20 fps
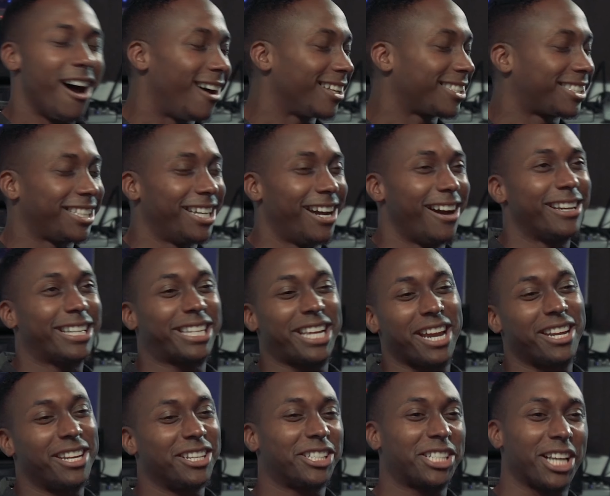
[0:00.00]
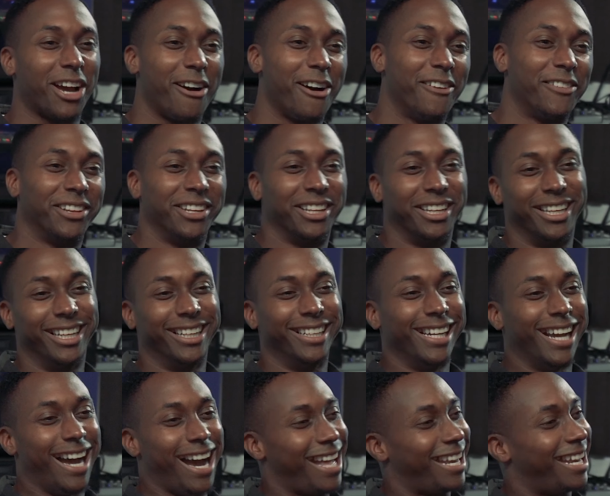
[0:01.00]
is nasty, I ain't getting in the shower. And,
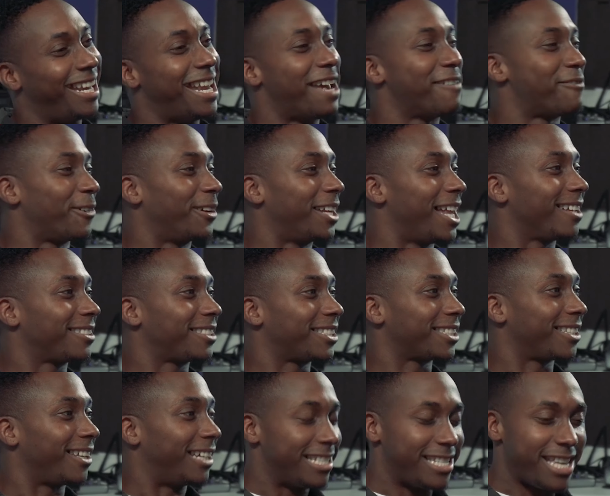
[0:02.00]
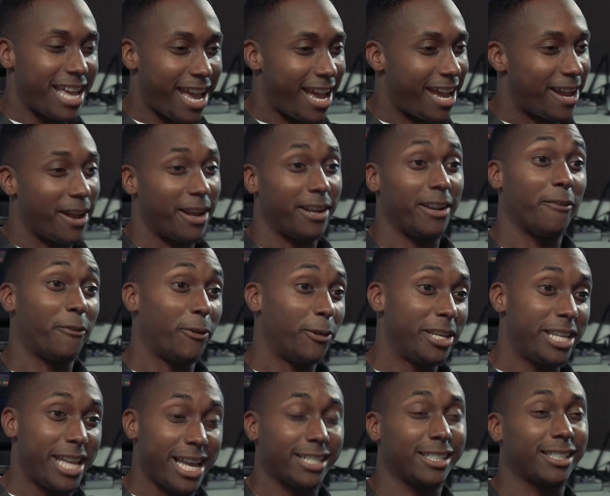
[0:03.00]
and then everyone else was like, yeah. And I
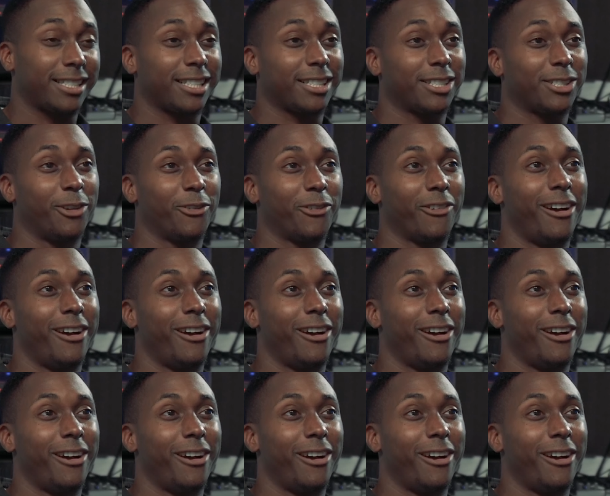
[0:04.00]
thought, yes, this is not